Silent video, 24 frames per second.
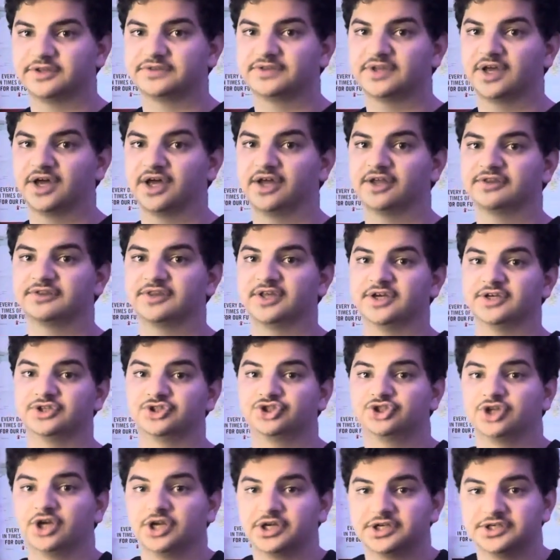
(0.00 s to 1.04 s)
that they
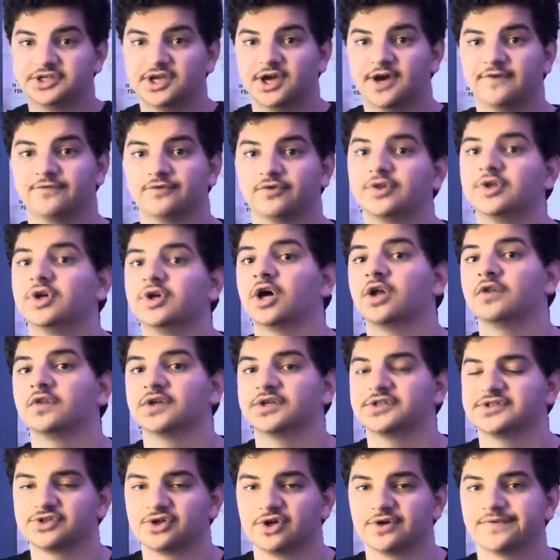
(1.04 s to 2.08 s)
shut it down for the
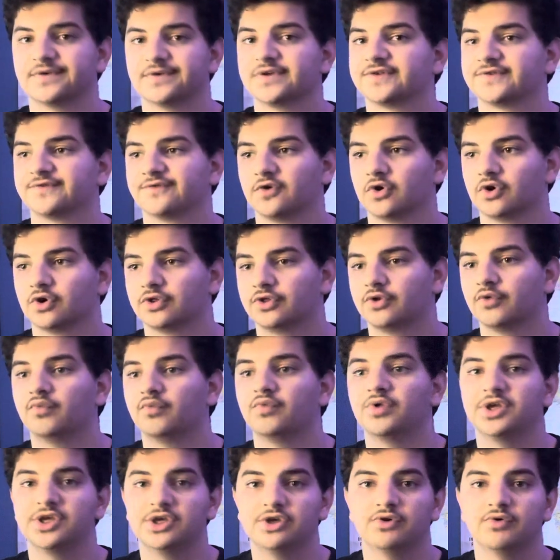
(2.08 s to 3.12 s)
online service for the
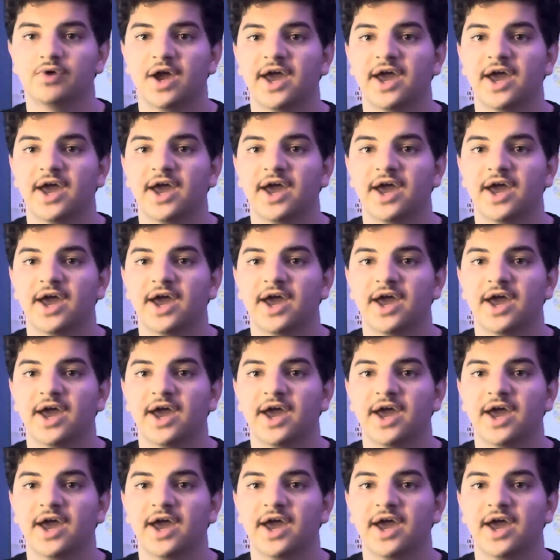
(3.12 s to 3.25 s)
Wii U